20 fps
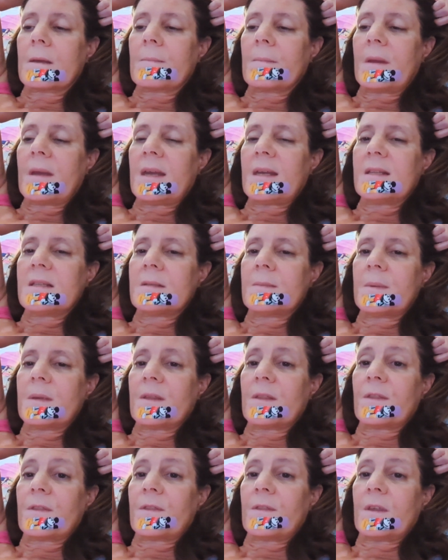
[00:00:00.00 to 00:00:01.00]
my head's a bit
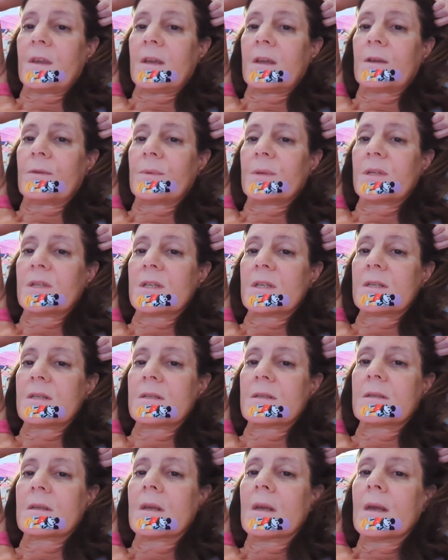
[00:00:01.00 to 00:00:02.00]
thick, which
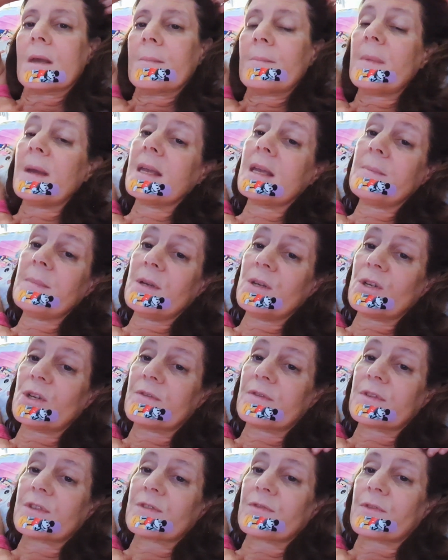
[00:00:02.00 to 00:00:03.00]
is making me
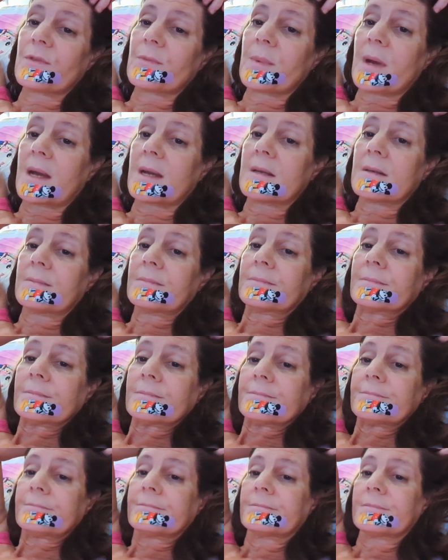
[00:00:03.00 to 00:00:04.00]
nervous for my
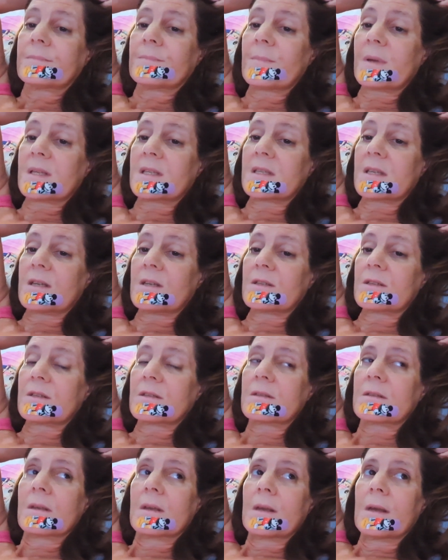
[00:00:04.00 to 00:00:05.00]

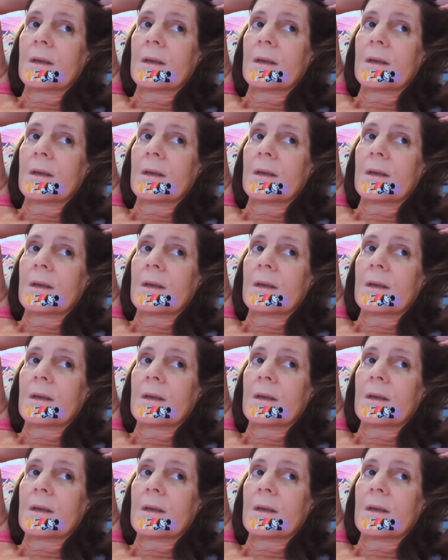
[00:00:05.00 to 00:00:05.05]
seizures.